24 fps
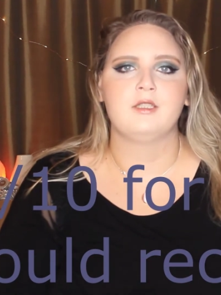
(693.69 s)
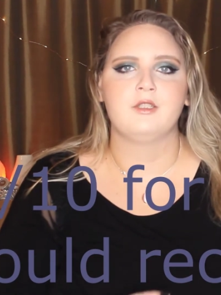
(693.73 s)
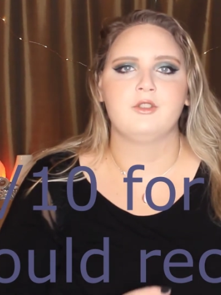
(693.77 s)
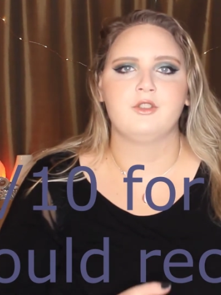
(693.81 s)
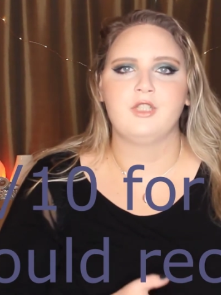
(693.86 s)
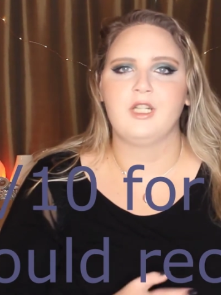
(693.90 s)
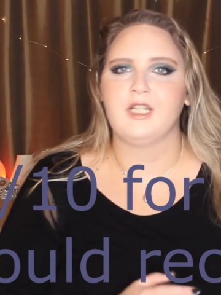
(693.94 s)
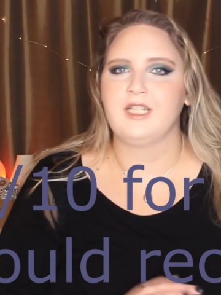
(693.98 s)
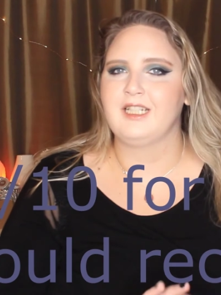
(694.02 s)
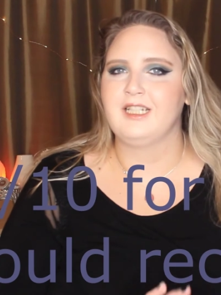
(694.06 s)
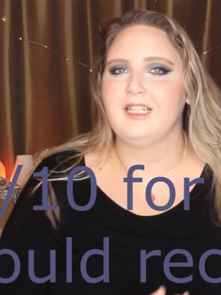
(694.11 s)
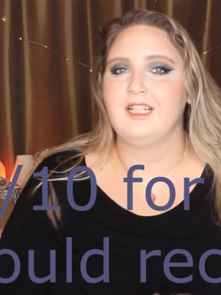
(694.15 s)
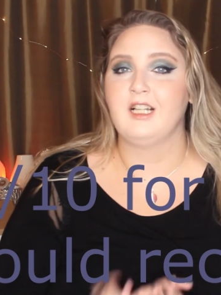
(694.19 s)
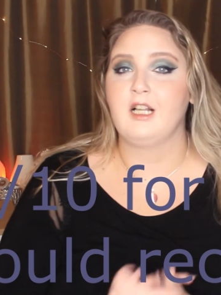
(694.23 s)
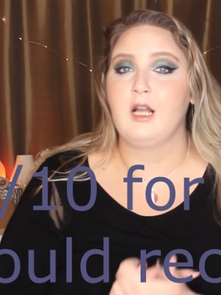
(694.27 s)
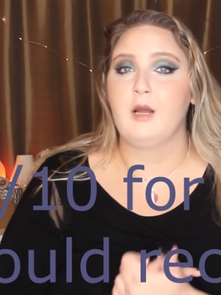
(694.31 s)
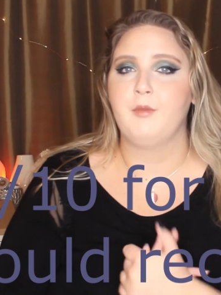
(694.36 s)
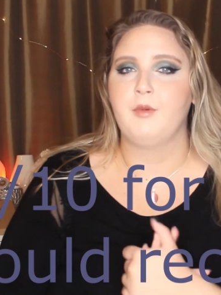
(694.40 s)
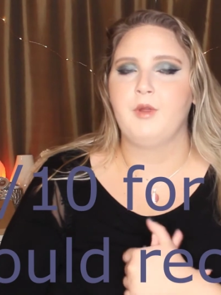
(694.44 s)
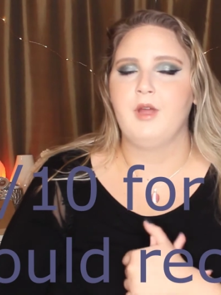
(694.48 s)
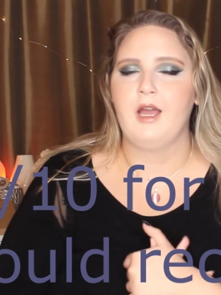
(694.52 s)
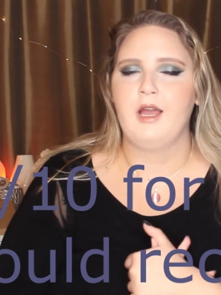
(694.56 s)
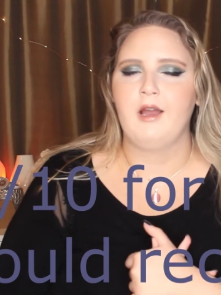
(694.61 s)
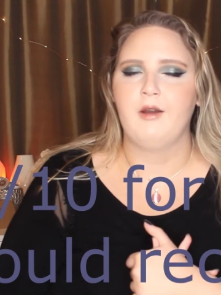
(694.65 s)
I'll check in a
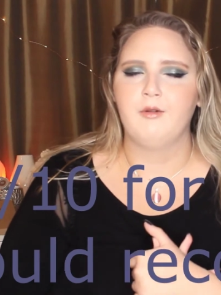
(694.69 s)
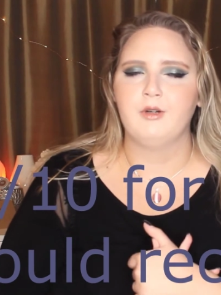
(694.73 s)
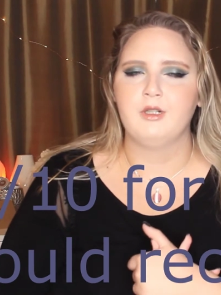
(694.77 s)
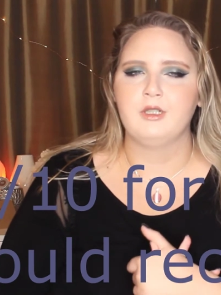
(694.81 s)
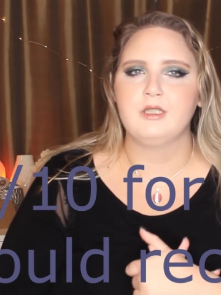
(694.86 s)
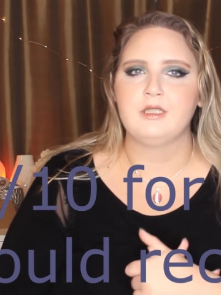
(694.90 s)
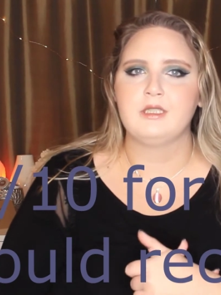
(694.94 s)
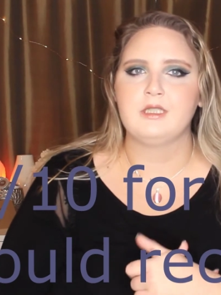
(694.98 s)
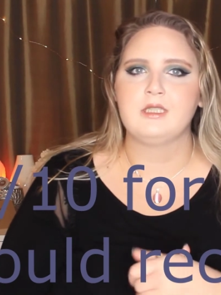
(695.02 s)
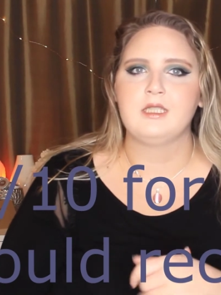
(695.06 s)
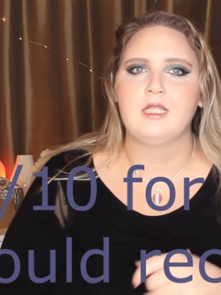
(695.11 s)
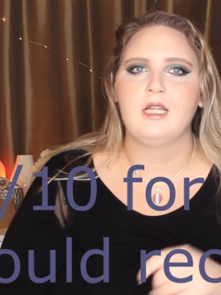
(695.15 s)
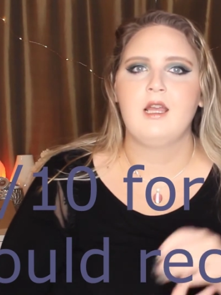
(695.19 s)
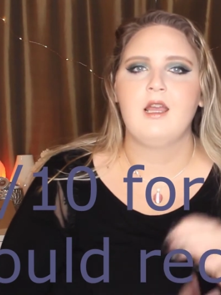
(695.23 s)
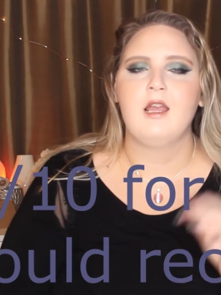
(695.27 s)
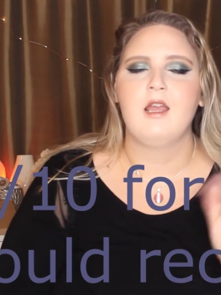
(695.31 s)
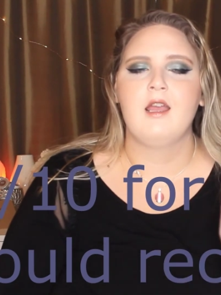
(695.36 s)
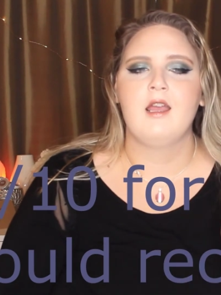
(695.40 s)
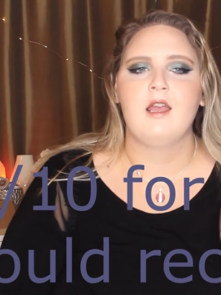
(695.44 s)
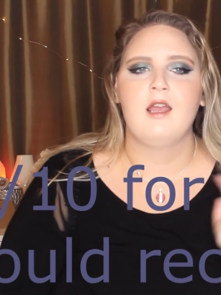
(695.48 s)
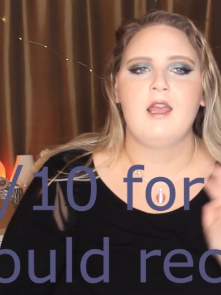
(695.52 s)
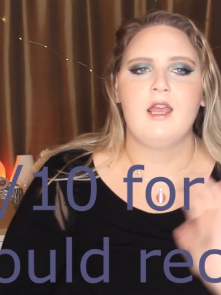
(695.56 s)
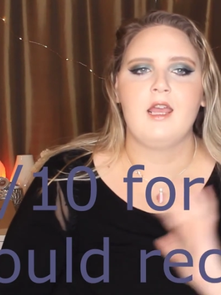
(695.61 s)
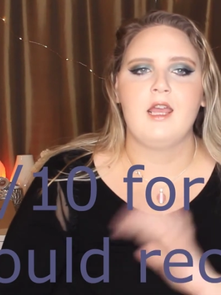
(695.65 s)
couple hours
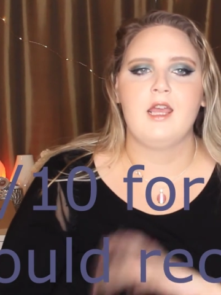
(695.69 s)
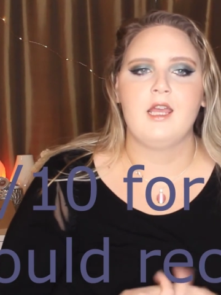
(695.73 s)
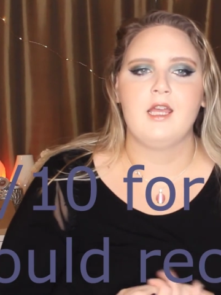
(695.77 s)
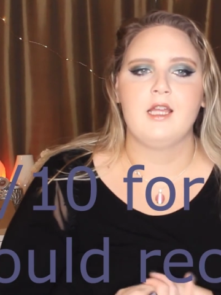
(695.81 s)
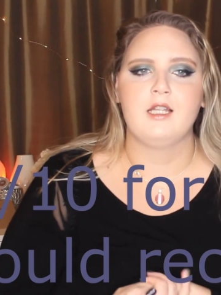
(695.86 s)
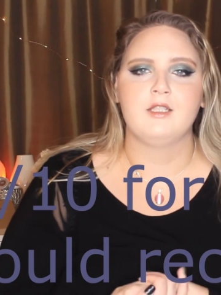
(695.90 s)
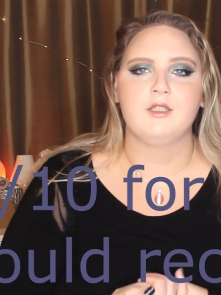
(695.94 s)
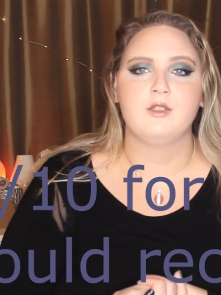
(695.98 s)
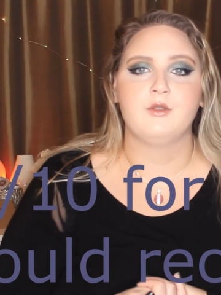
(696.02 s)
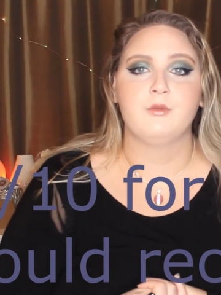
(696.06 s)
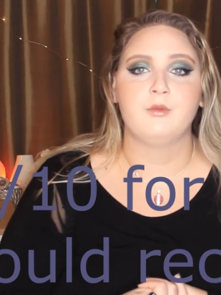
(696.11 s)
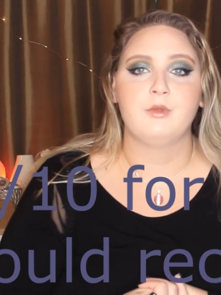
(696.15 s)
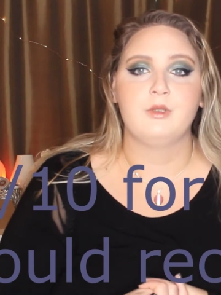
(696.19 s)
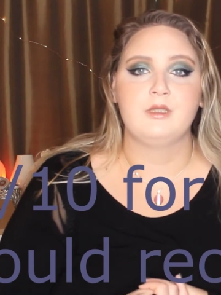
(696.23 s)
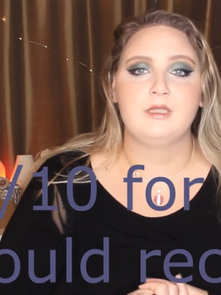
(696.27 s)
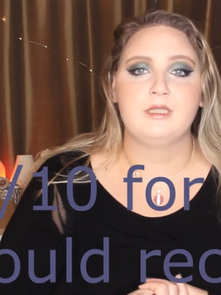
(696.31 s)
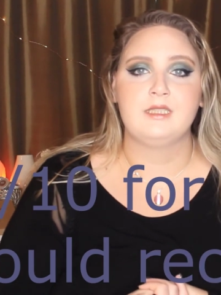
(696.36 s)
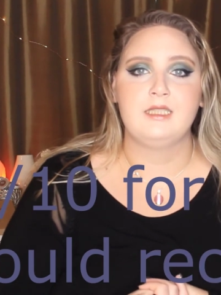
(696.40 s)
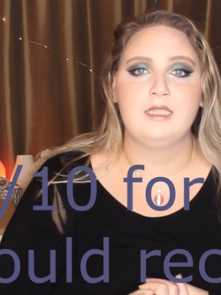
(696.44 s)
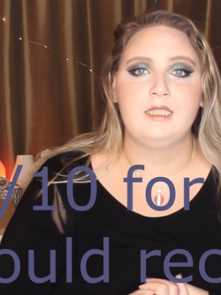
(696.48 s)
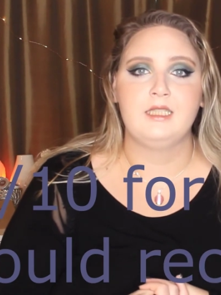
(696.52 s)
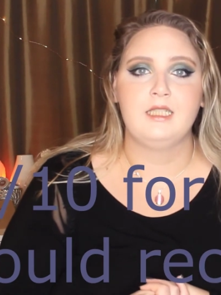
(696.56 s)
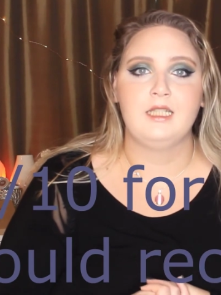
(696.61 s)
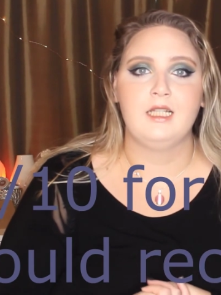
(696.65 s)
and we'll
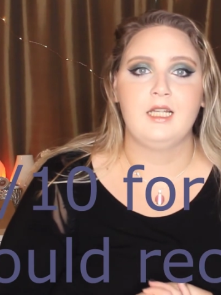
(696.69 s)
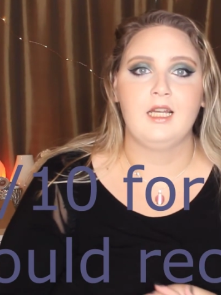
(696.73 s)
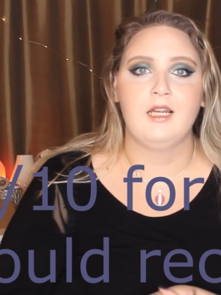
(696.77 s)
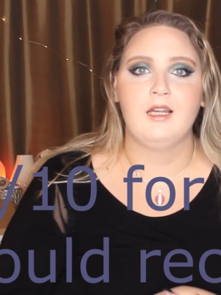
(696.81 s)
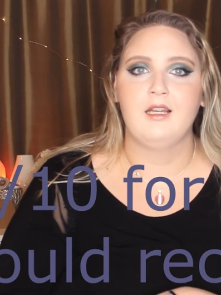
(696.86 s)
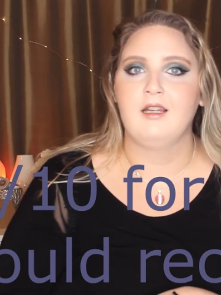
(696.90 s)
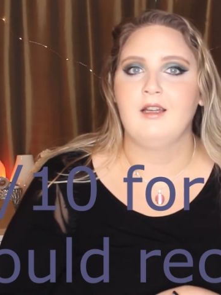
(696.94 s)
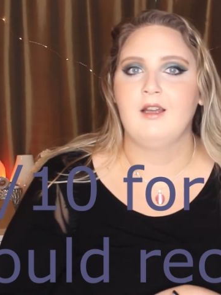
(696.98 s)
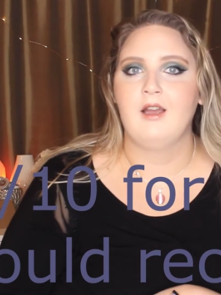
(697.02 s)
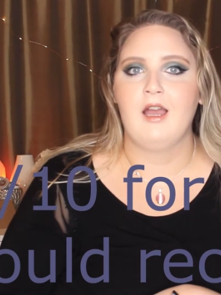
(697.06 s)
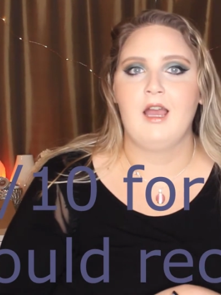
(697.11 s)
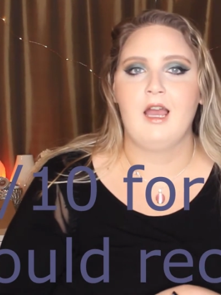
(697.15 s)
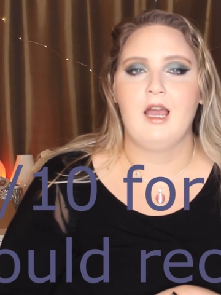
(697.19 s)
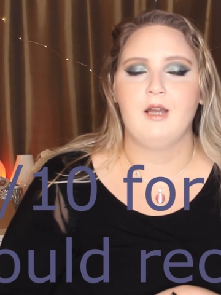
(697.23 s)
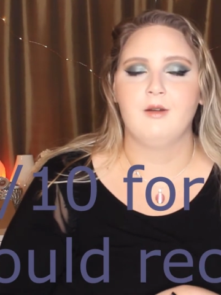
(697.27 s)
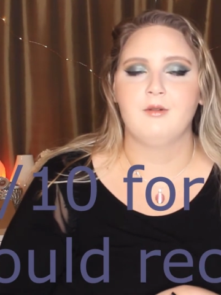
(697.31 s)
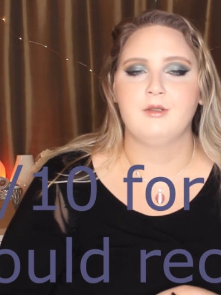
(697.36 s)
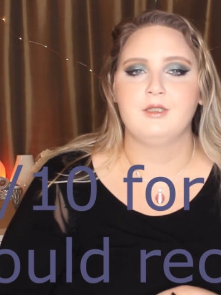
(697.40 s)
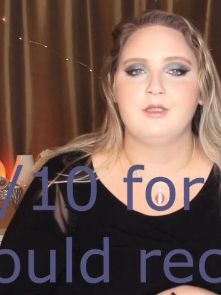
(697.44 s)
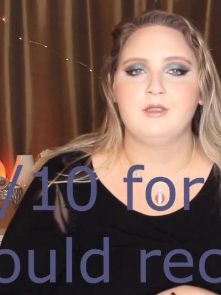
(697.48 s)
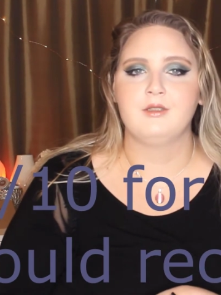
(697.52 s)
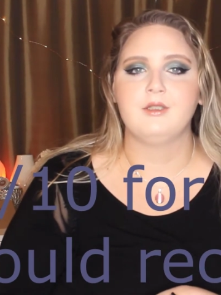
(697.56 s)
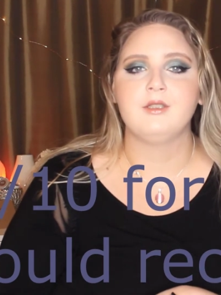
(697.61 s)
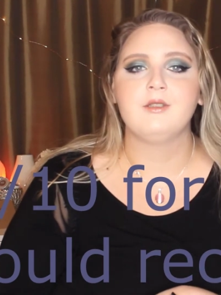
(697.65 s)
see how
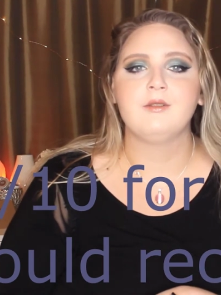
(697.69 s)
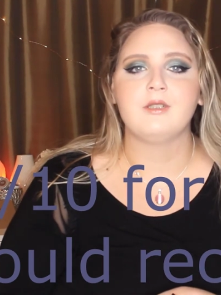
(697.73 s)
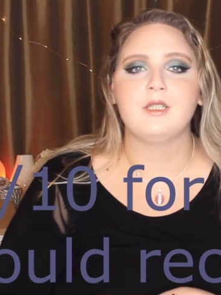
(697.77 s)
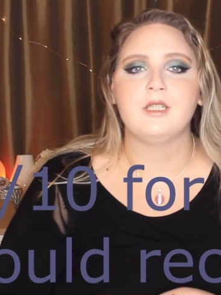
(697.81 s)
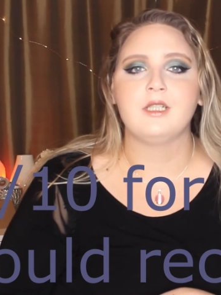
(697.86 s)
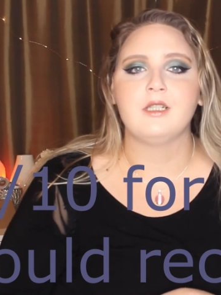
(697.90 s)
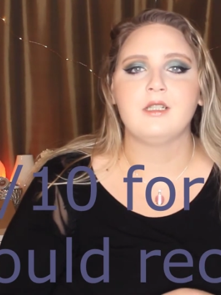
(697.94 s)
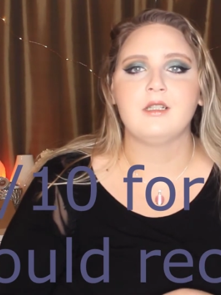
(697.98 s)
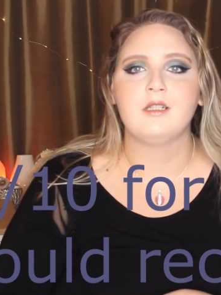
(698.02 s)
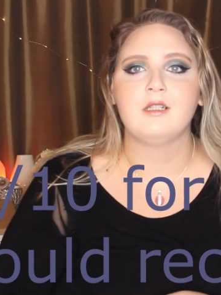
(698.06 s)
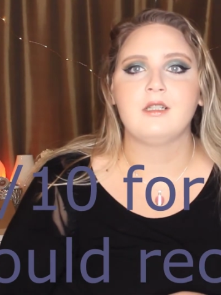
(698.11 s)
it's doing.